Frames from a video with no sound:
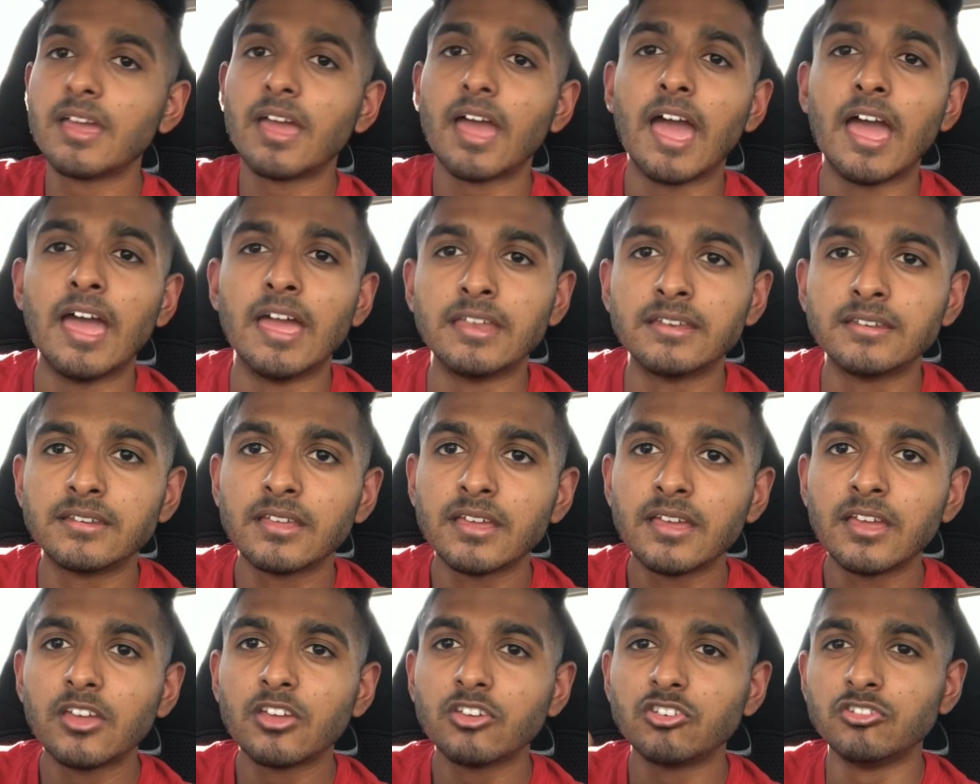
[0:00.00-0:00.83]
and,
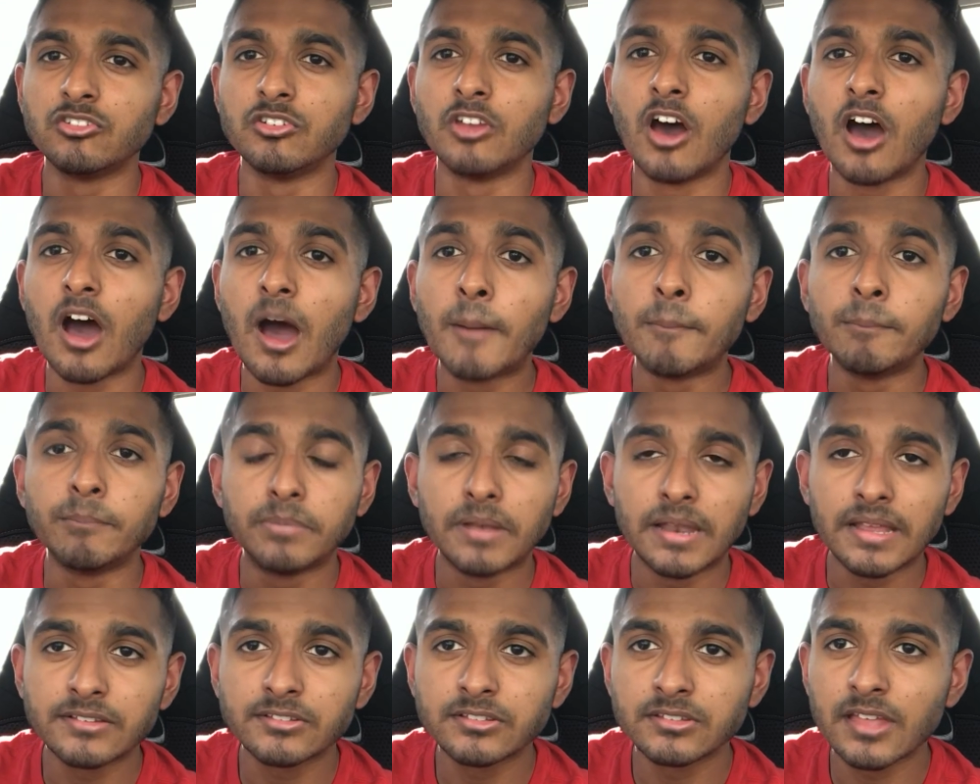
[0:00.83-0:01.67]
you know, I'm
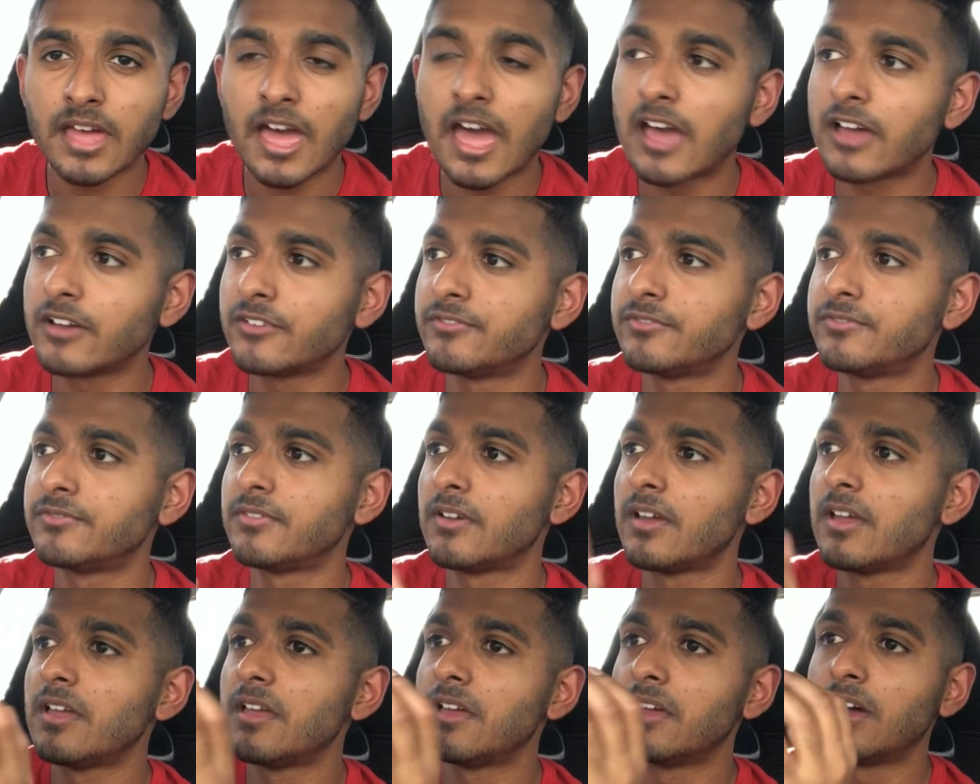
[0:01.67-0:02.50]
blessed to have
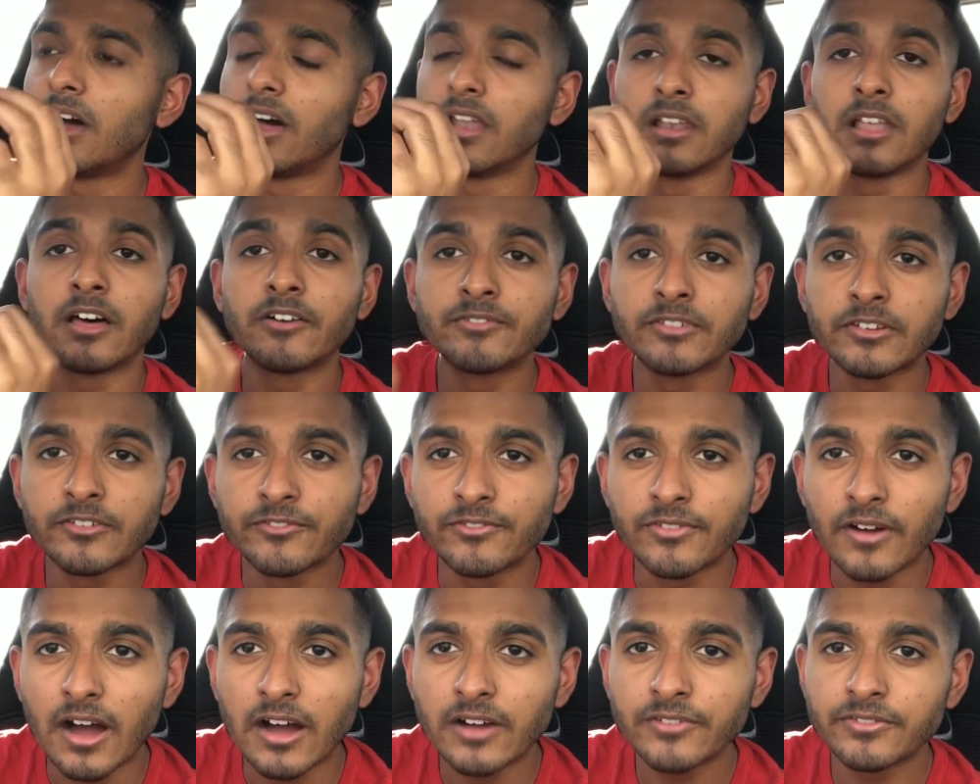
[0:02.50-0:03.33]
a loving
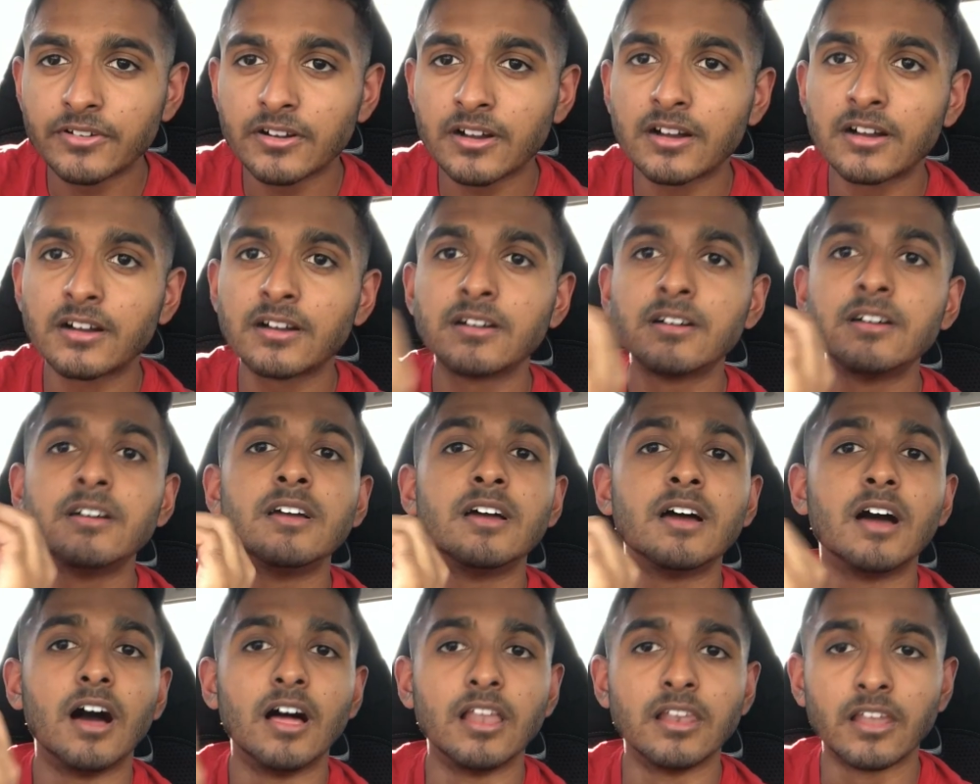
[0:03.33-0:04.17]
father,
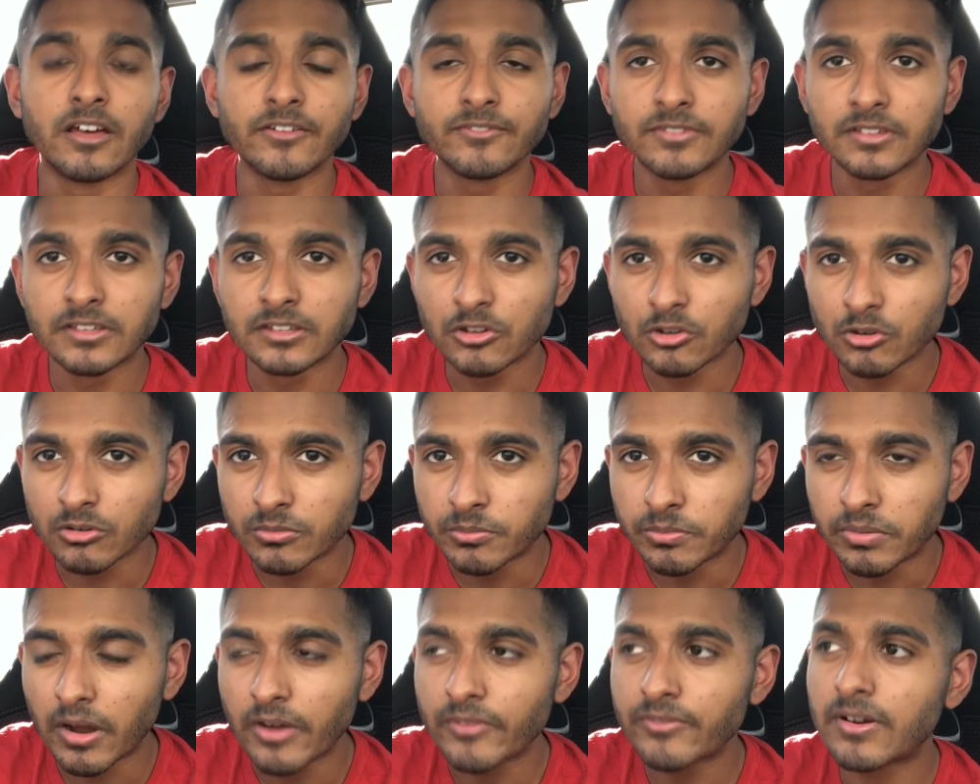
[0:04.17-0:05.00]
a loving little
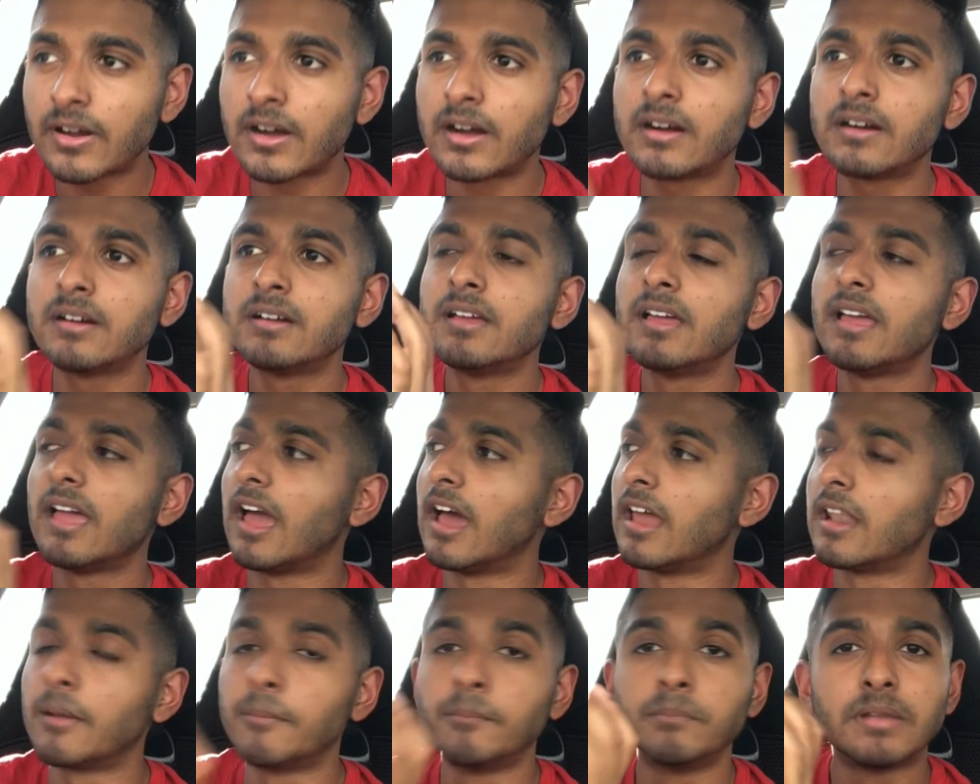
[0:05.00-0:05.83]
brother,
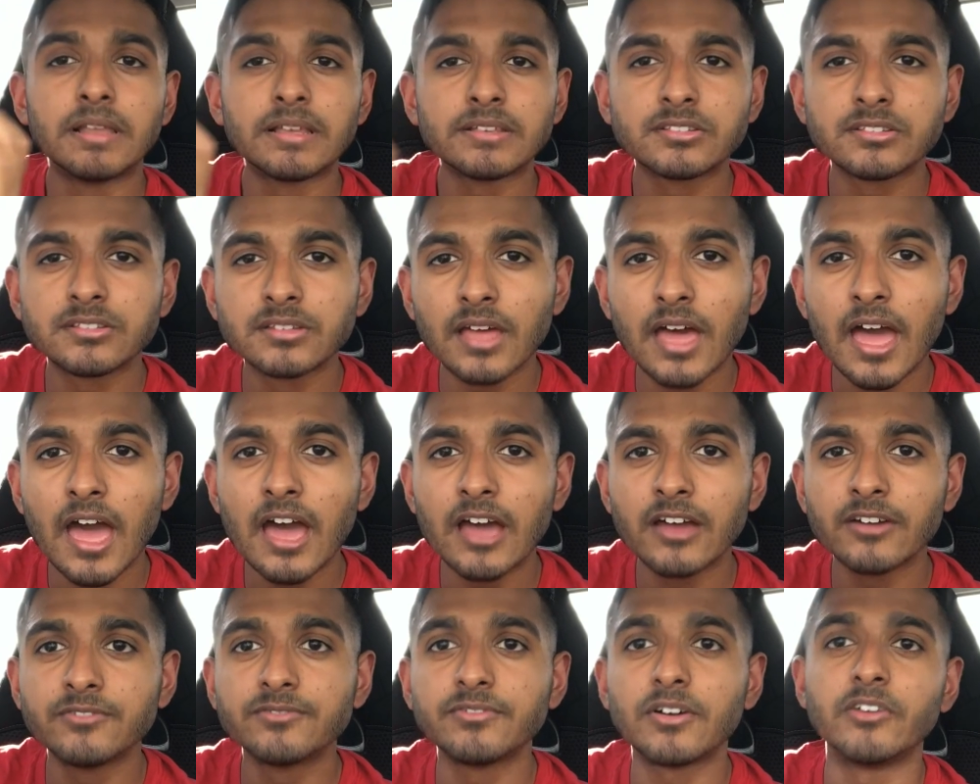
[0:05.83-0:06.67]
and I'm blessed to
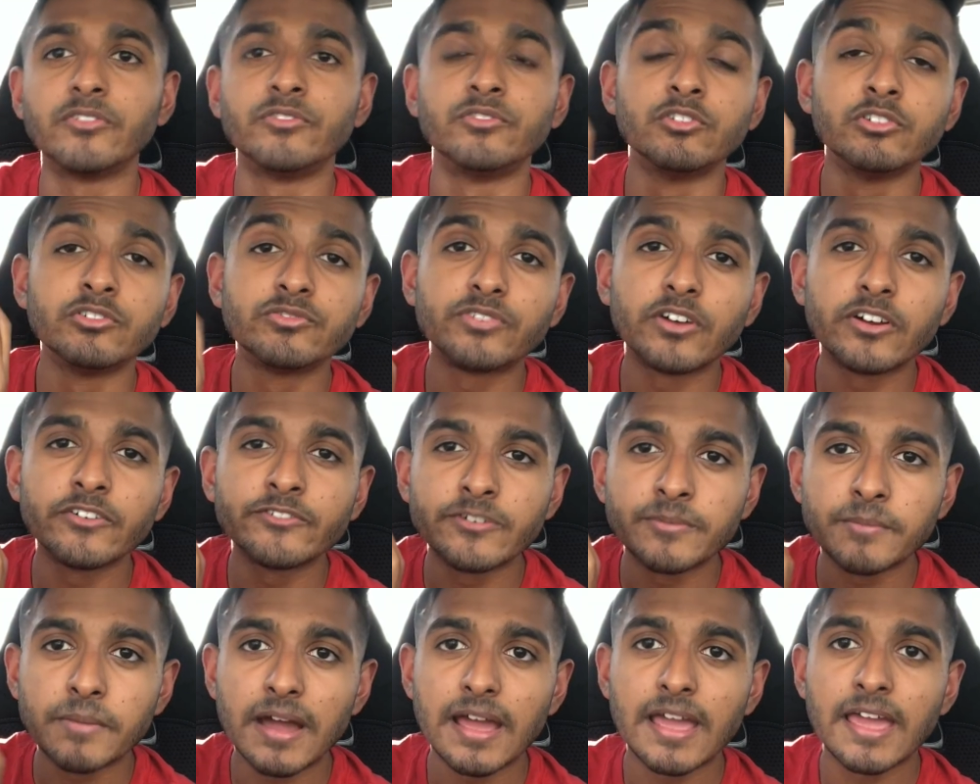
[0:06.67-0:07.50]
have a roof
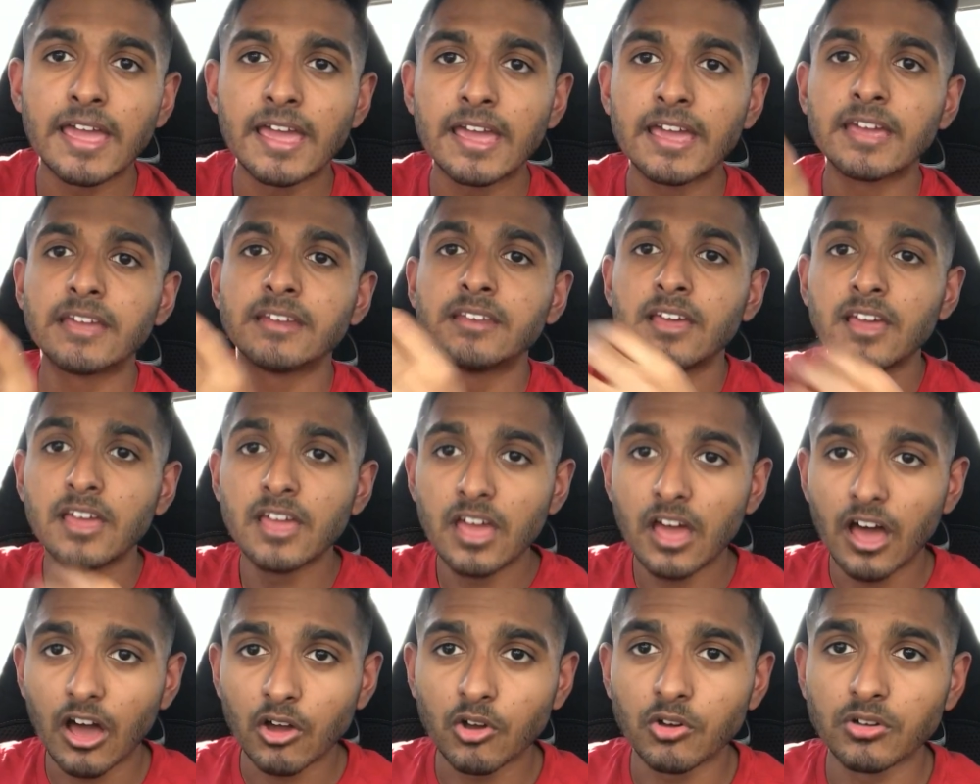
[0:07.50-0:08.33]
over my head.
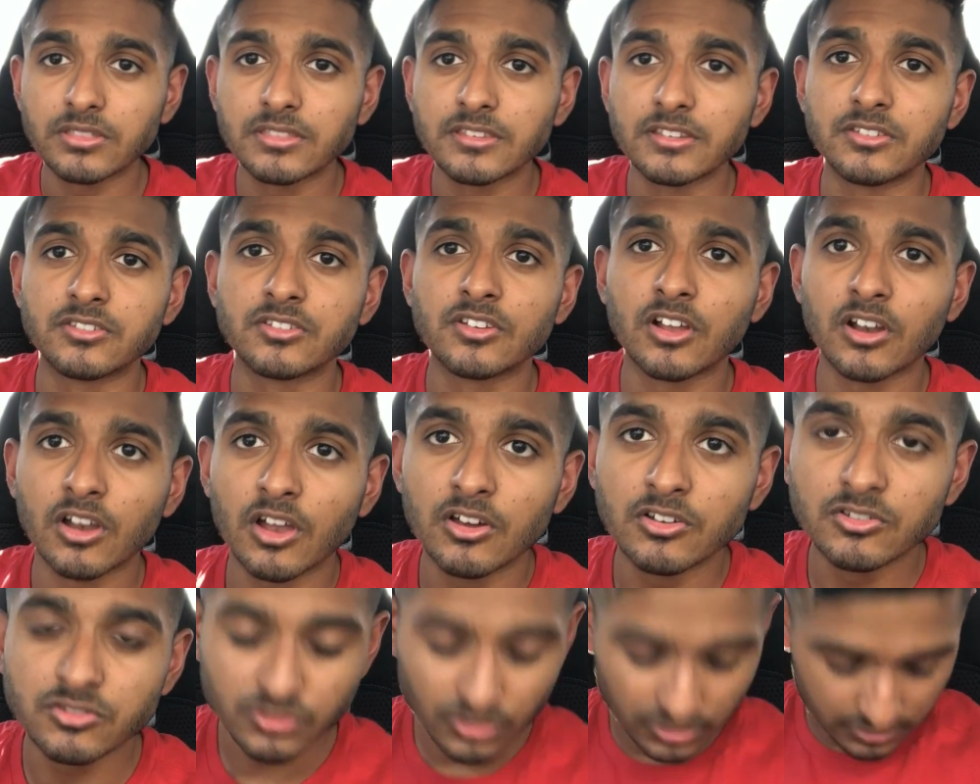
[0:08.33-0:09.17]
I got these
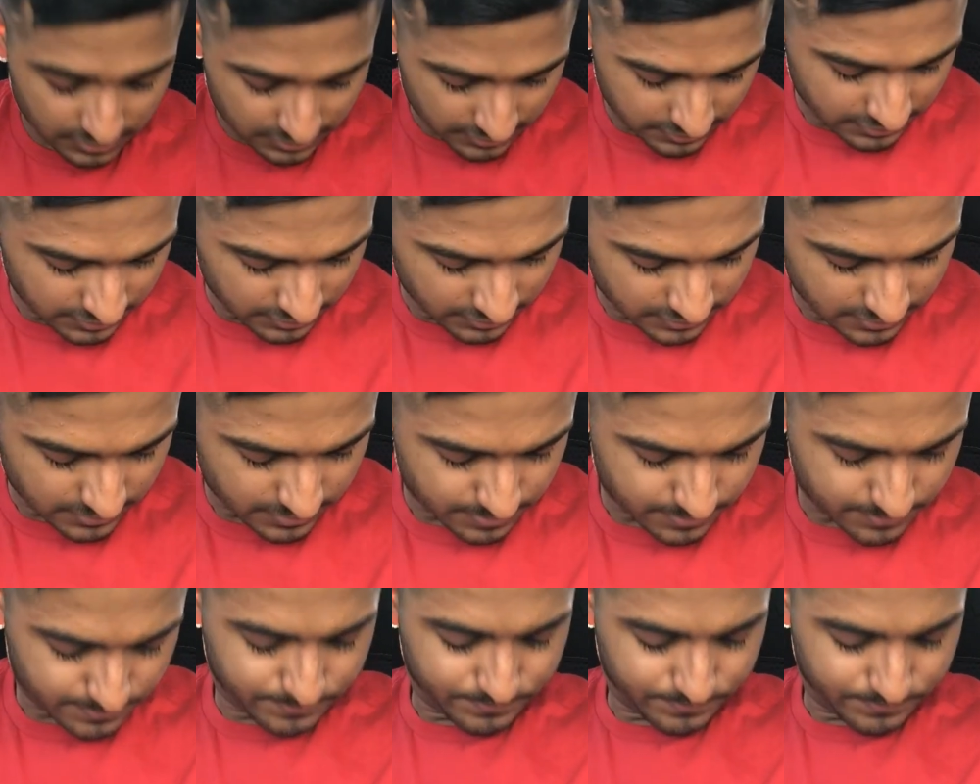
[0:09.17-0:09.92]
clothes on. This is